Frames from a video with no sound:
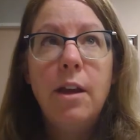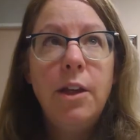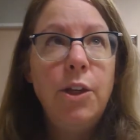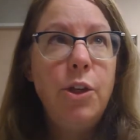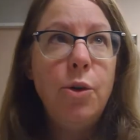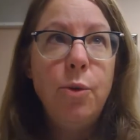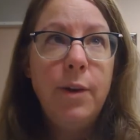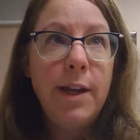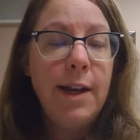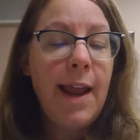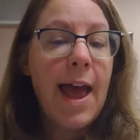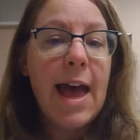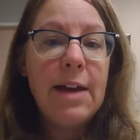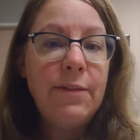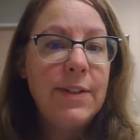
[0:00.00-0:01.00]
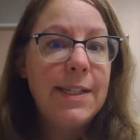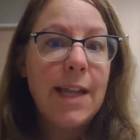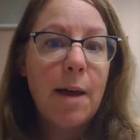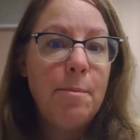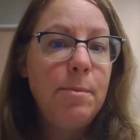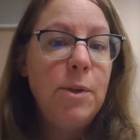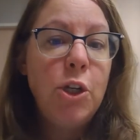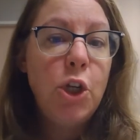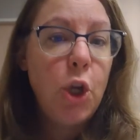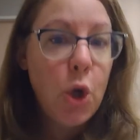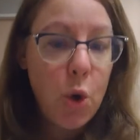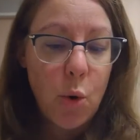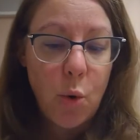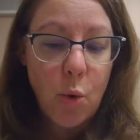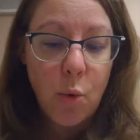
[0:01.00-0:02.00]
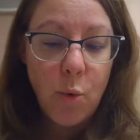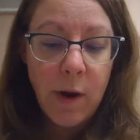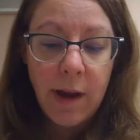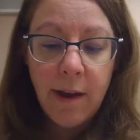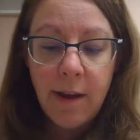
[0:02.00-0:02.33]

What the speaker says: You can have some too.